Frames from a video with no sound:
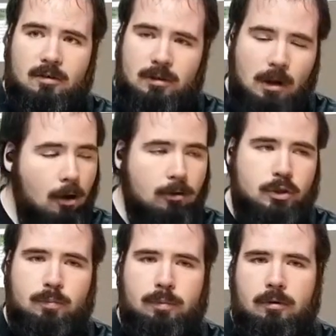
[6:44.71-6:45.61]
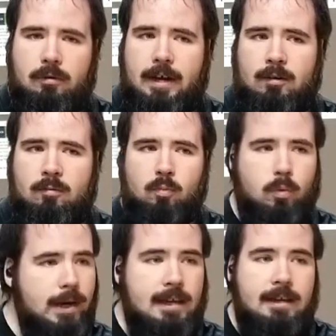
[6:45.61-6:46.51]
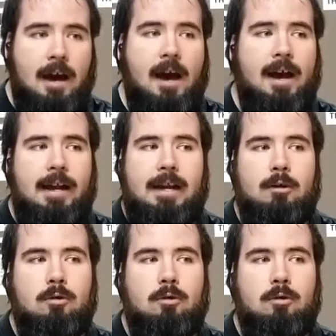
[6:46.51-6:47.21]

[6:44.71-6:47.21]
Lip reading: knowledgeable and witty guy